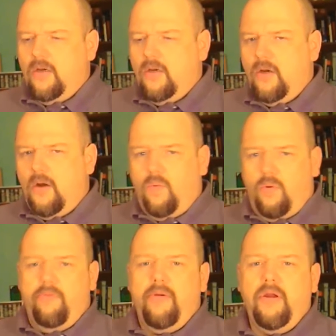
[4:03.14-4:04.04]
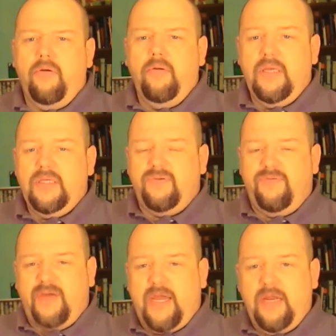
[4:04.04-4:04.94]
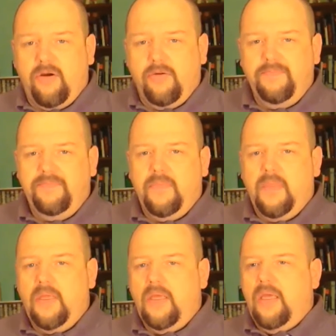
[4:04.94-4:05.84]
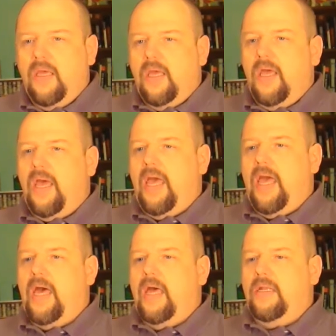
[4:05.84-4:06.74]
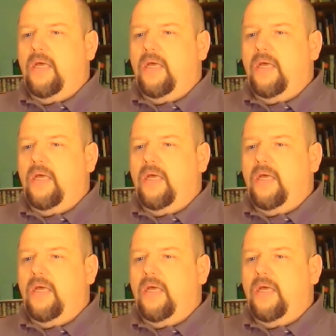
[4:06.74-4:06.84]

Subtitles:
A warrior is a fighter, and